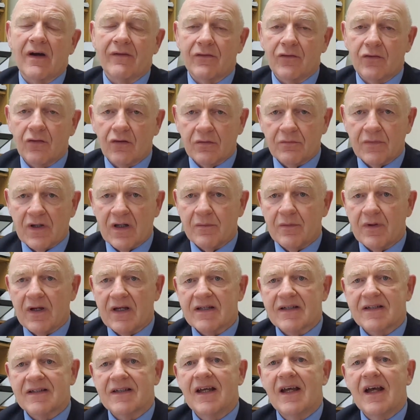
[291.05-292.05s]
I've done my
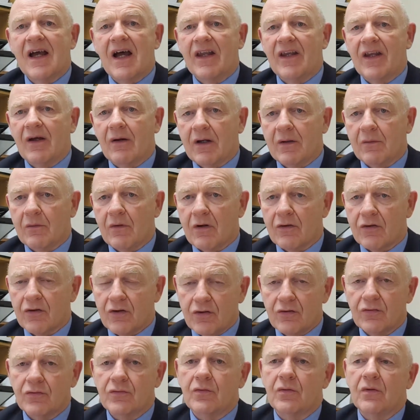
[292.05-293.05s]
best, and now I want
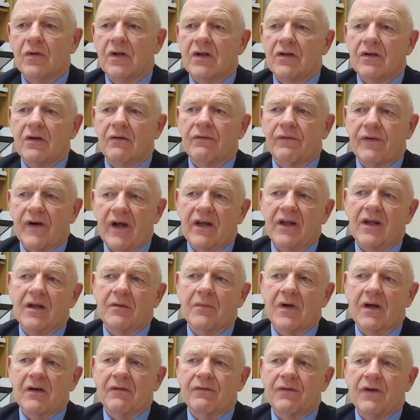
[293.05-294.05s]
you to find
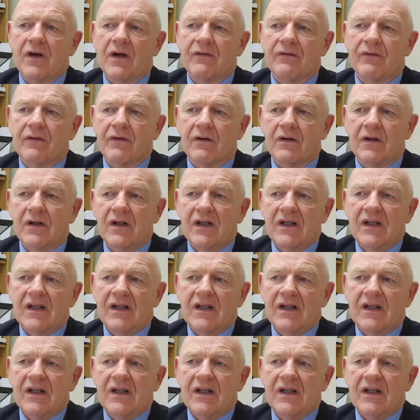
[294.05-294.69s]
in my favour.